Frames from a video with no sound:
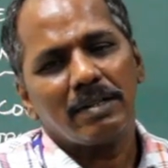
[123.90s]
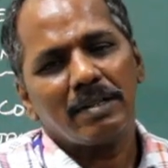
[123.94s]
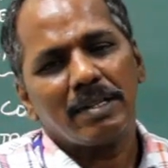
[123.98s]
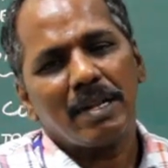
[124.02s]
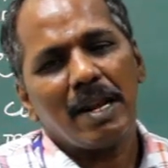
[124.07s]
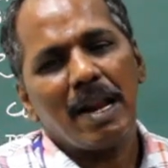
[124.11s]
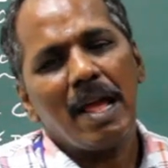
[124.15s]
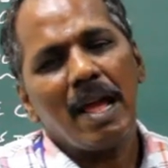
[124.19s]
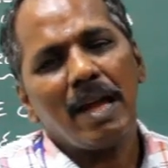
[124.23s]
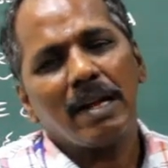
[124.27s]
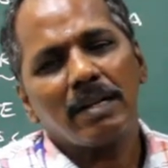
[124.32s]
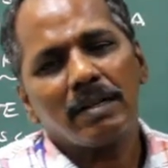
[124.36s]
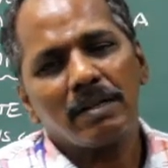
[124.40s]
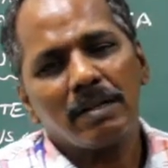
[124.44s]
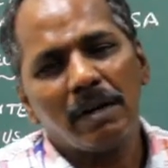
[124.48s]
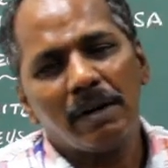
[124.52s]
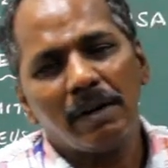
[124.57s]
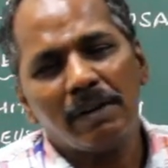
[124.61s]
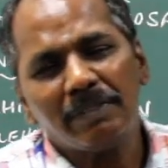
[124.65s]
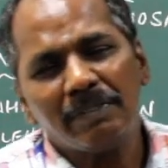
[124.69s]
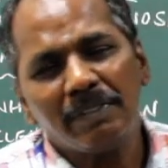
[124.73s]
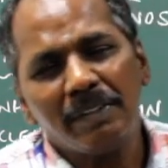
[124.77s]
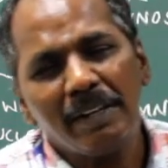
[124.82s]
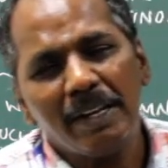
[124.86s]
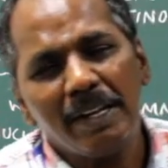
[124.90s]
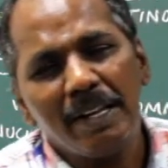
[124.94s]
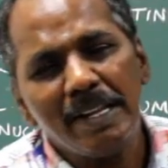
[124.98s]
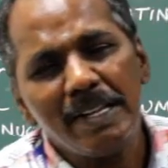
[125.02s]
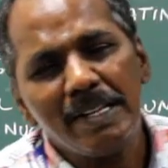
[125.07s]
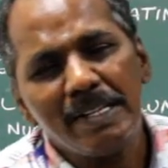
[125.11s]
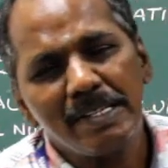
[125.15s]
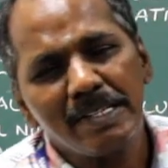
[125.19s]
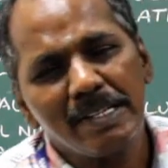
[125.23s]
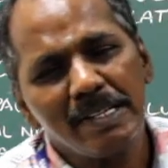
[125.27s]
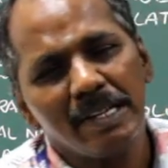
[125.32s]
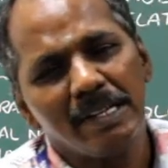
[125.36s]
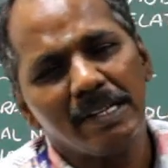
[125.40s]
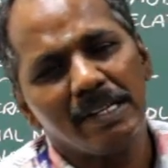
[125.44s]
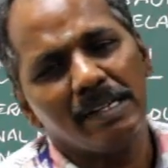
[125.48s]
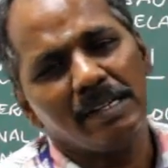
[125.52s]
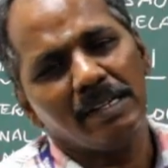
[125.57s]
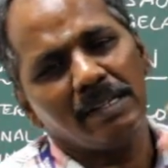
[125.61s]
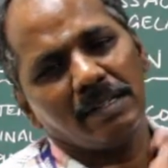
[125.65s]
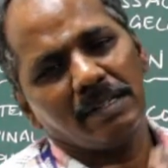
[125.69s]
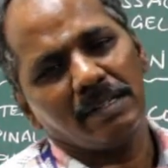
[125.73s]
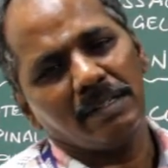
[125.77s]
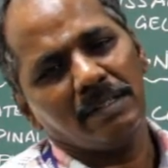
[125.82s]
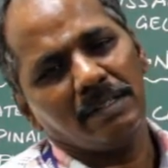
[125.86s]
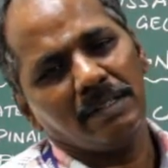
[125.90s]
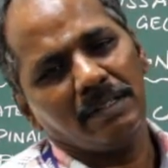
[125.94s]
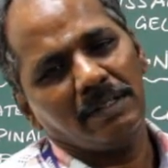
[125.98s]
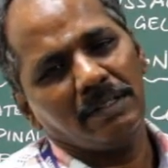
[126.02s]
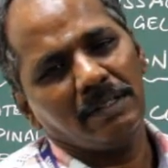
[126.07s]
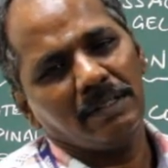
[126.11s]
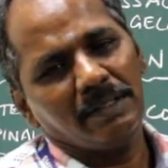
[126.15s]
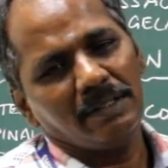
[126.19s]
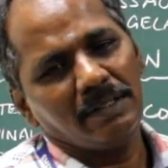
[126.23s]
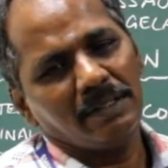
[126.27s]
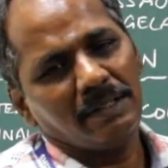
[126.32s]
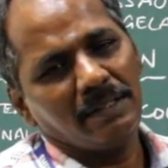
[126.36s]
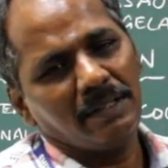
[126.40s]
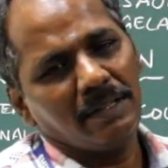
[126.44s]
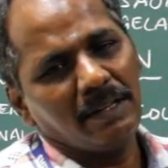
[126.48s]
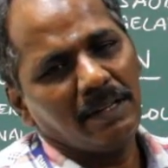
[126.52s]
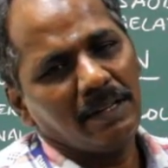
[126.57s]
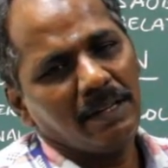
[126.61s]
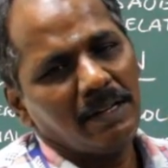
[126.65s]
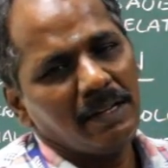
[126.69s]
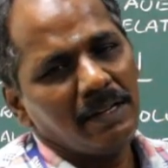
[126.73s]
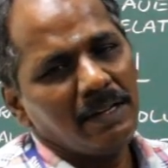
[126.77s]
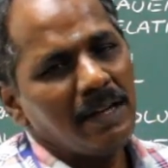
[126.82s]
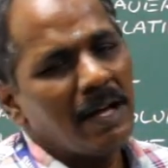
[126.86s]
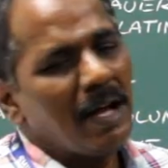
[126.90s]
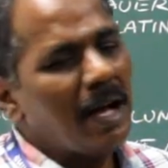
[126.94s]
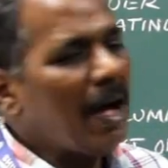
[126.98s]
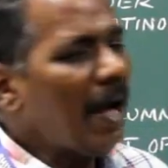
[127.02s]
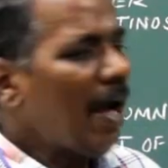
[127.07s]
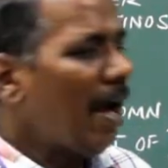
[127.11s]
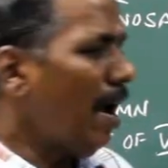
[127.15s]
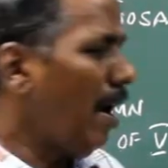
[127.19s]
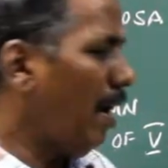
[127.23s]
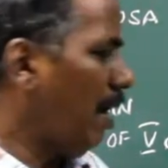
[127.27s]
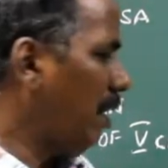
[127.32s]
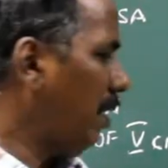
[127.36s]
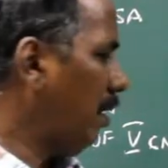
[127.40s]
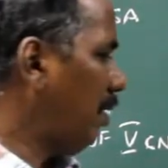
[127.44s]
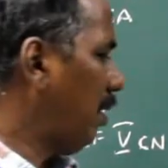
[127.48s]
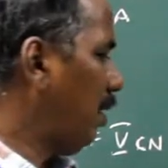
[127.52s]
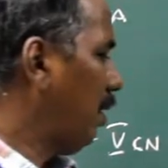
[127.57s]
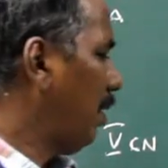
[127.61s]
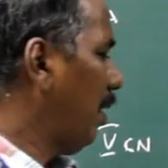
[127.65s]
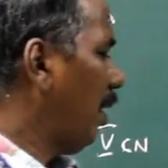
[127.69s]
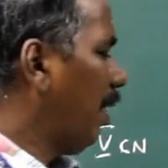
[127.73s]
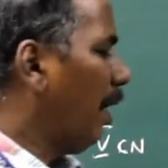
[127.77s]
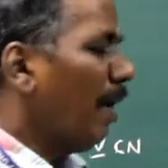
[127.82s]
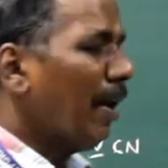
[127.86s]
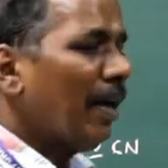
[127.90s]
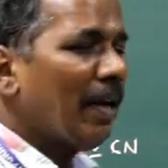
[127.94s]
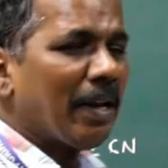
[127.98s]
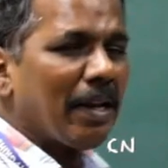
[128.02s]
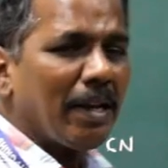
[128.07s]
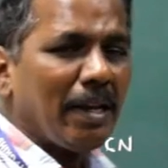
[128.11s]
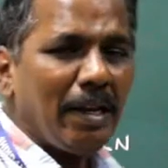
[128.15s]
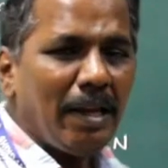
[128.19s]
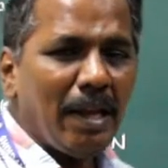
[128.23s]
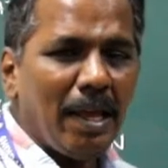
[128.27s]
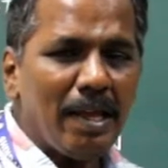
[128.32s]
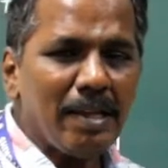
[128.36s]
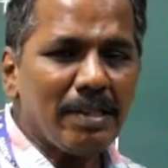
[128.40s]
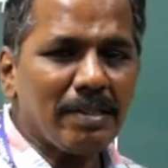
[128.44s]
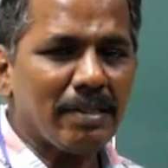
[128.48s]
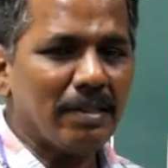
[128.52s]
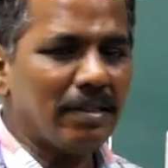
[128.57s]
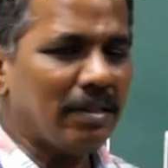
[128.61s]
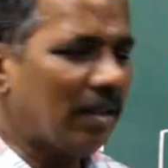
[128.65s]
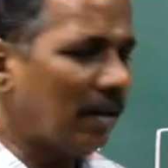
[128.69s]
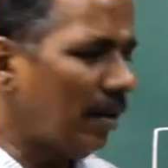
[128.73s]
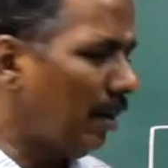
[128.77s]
tract of leisure and relays in